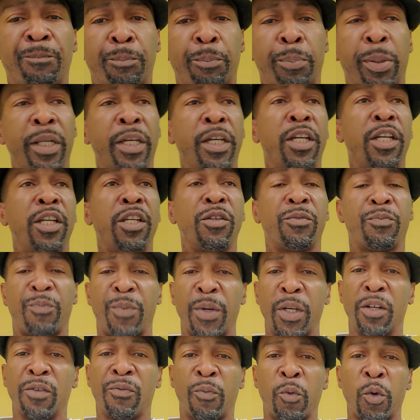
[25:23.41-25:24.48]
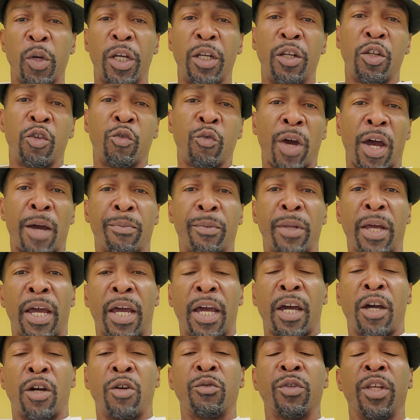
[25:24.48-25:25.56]
please feel free to drop
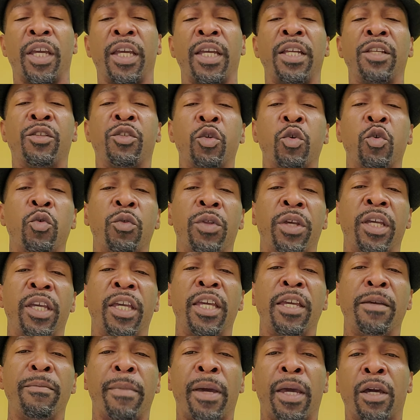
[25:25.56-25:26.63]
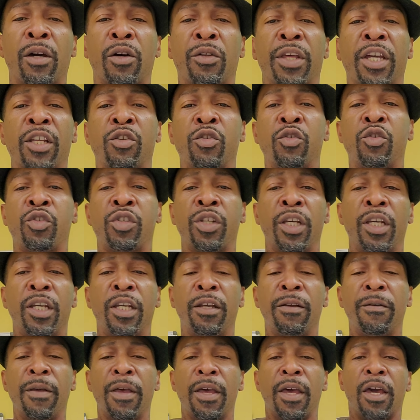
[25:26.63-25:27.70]
down into the email that you
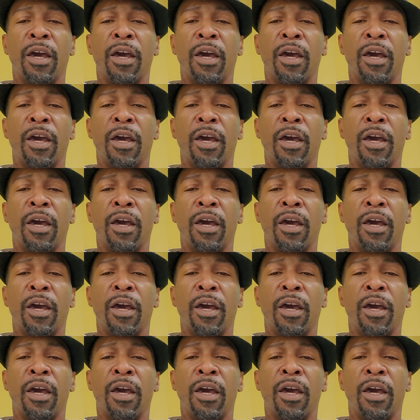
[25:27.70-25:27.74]
see,